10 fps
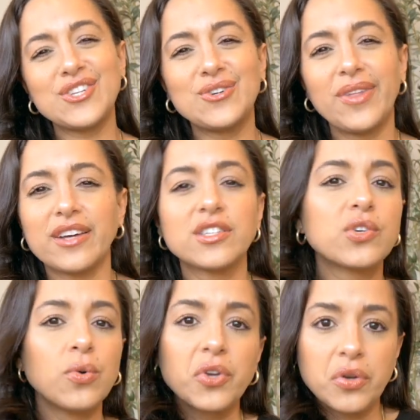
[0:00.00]
to like a
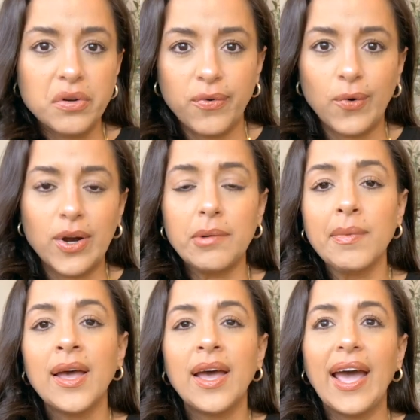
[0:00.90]
school
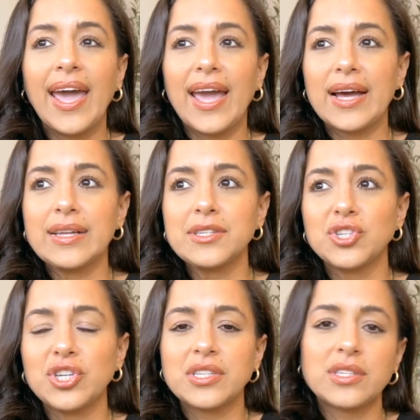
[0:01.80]
uniform
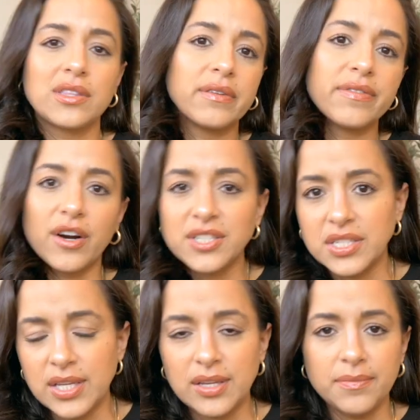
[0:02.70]
and just the
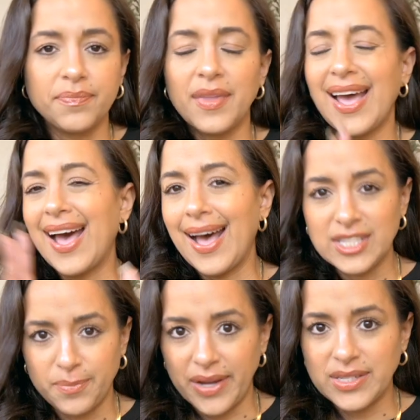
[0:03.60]
varsity
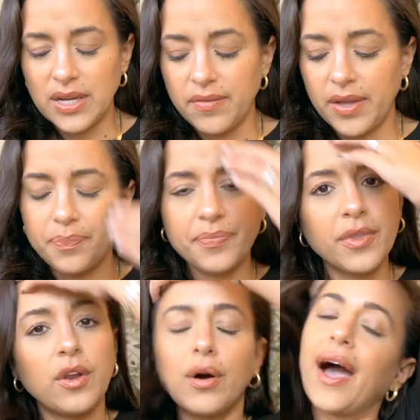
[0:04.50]
aspect of it,
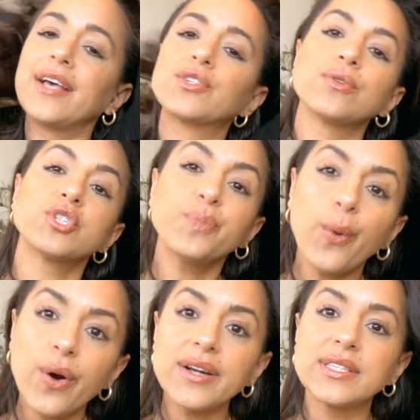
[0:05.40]
you know, high school
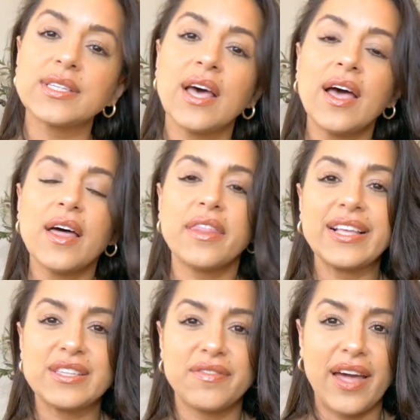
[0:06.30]
sports,
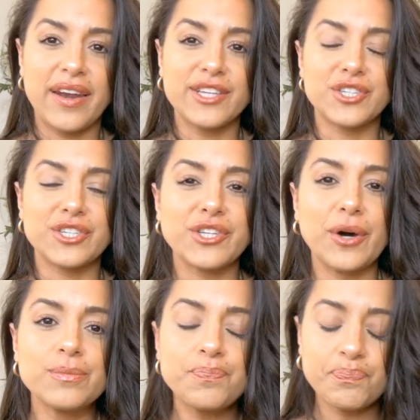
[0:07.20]
things of that nature.
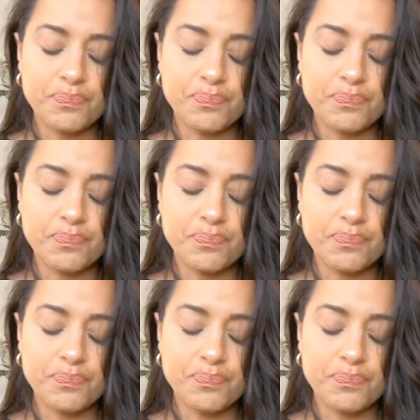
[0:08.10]
So